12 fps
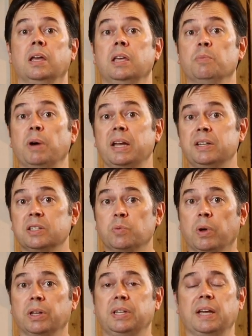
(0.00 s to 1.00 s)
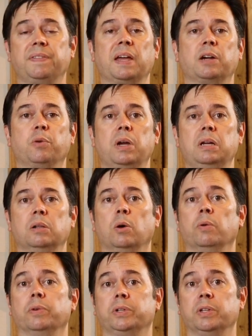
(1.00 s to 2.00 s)
you might just want to take that cradle
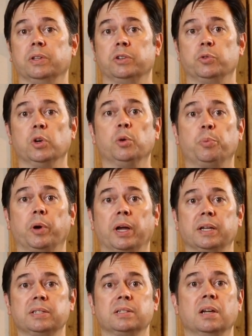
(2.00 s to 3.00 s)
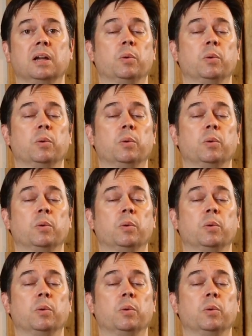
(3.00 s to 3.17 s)
over to the drill press